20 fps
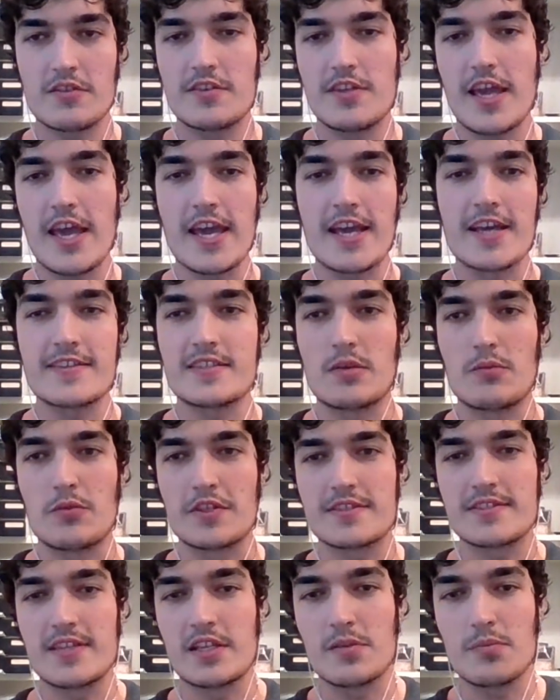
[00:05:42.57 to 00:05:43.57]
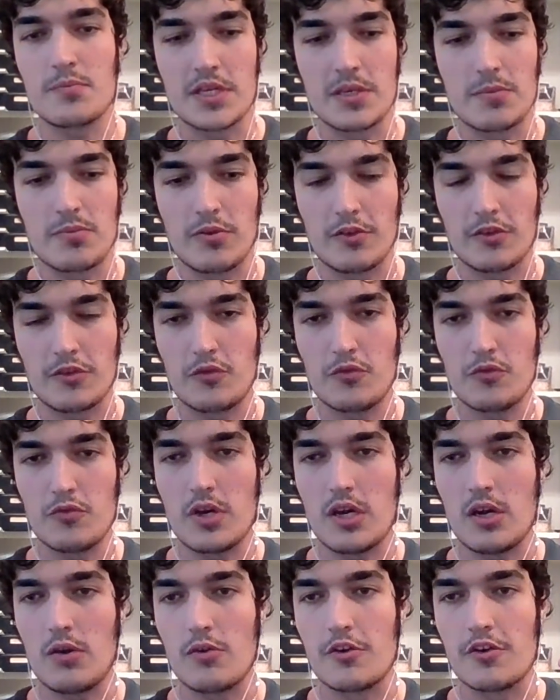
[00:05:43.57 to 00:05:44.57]
ads and we send people to
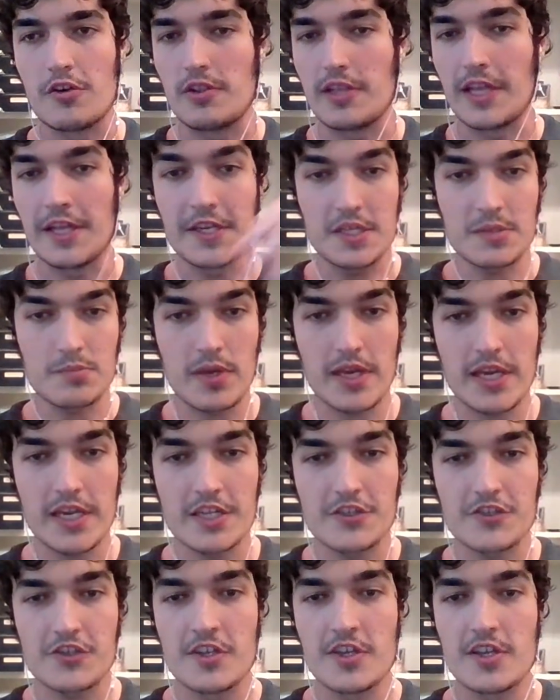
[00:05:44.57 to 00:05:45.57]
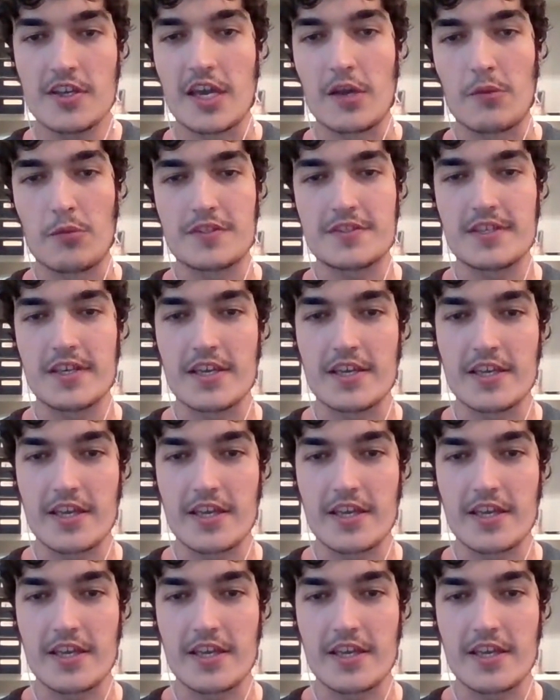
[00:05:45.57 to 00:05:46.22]
our landing page and we say,